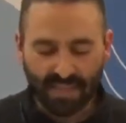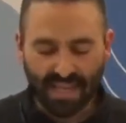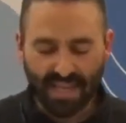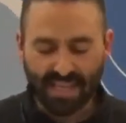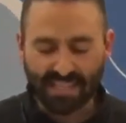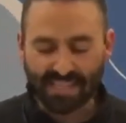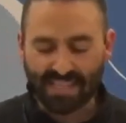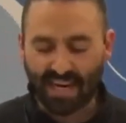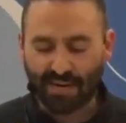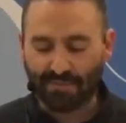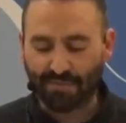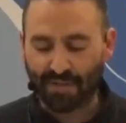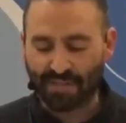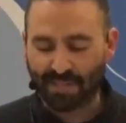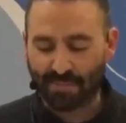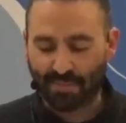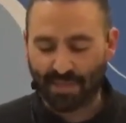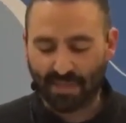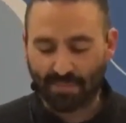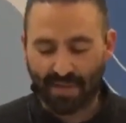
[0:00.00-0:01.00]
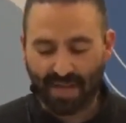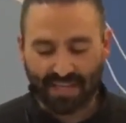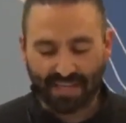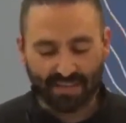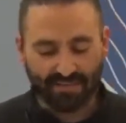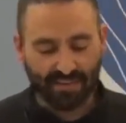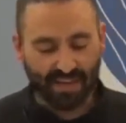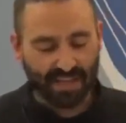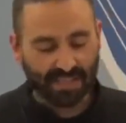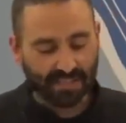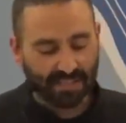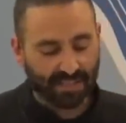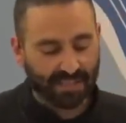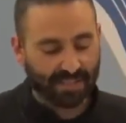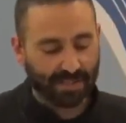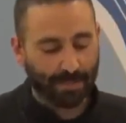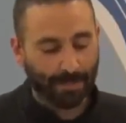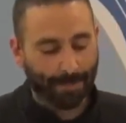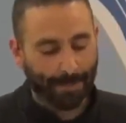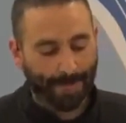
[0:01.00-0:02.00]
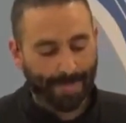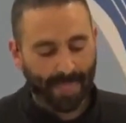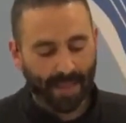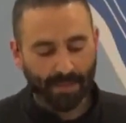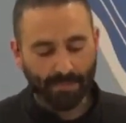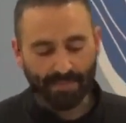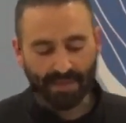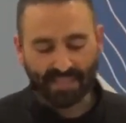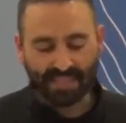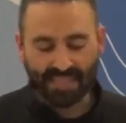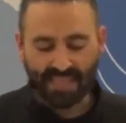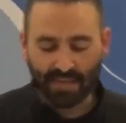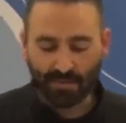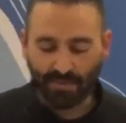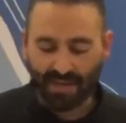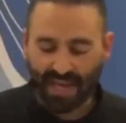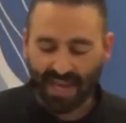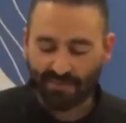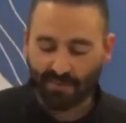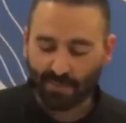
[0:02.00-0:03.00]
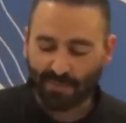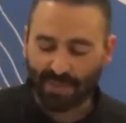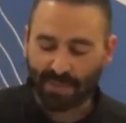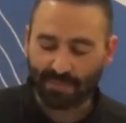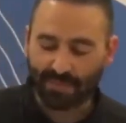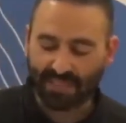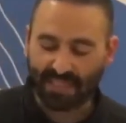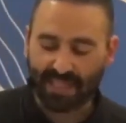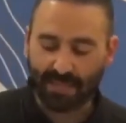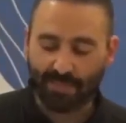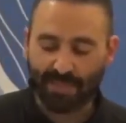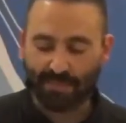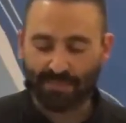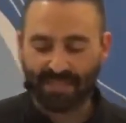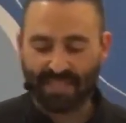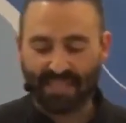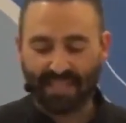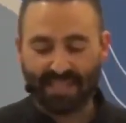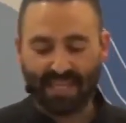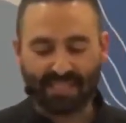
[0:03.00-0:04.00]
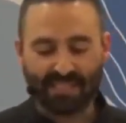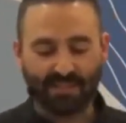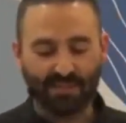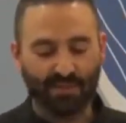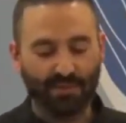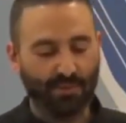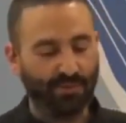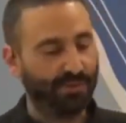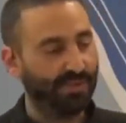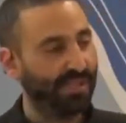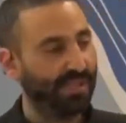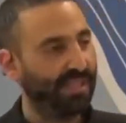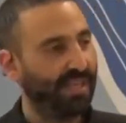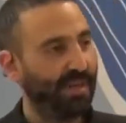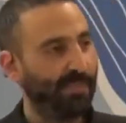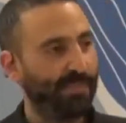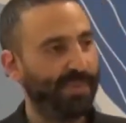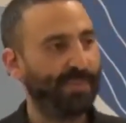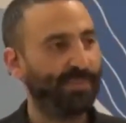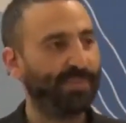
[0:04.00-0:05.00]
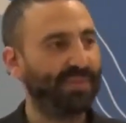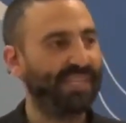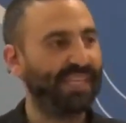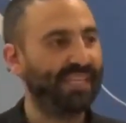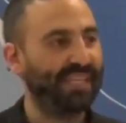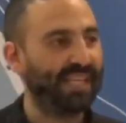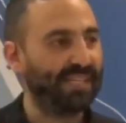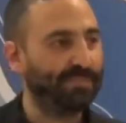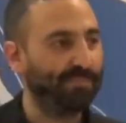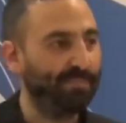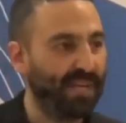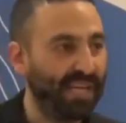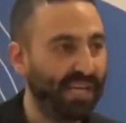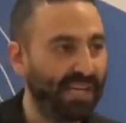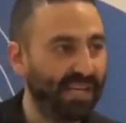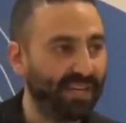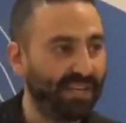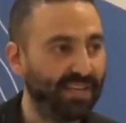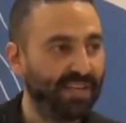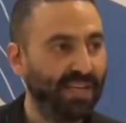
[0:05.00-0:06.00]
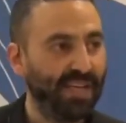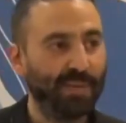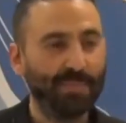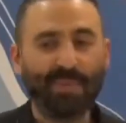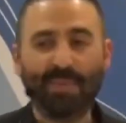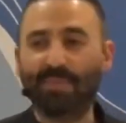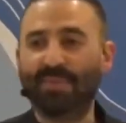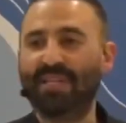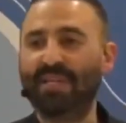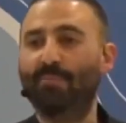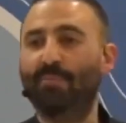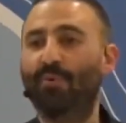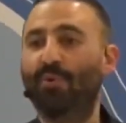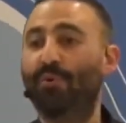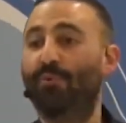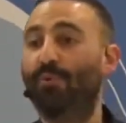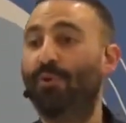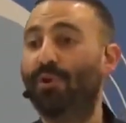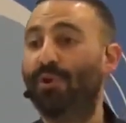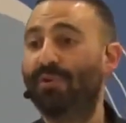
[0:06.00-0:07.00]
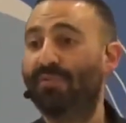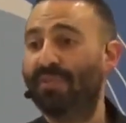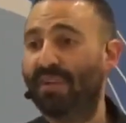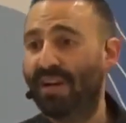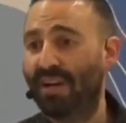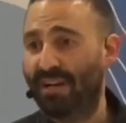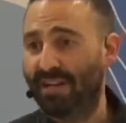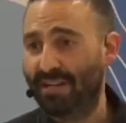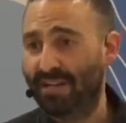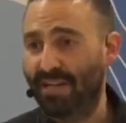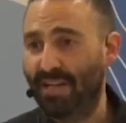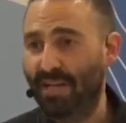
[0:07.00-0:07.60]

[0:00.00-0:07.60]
It's time for us to bring back evangelism. Because here we have what people need. People need less news. People need less media. People need more word of God.